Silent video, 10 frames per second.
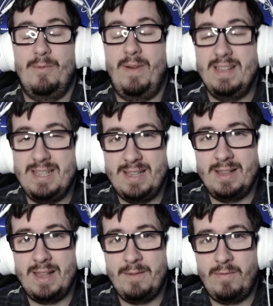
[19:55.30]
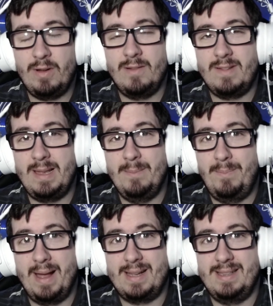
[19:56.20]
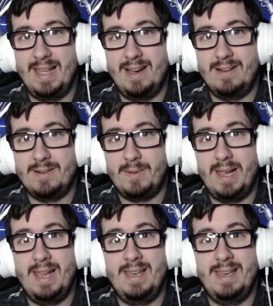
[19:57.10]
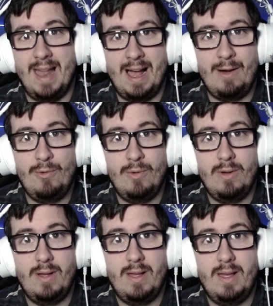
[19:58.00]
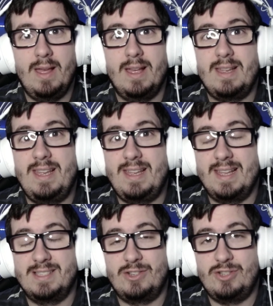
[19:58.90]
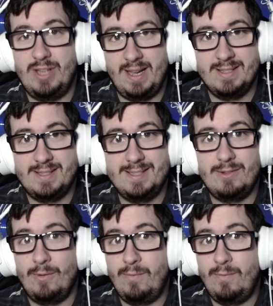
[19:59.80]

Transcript: why didn't I follow him back there? And now he has a chance to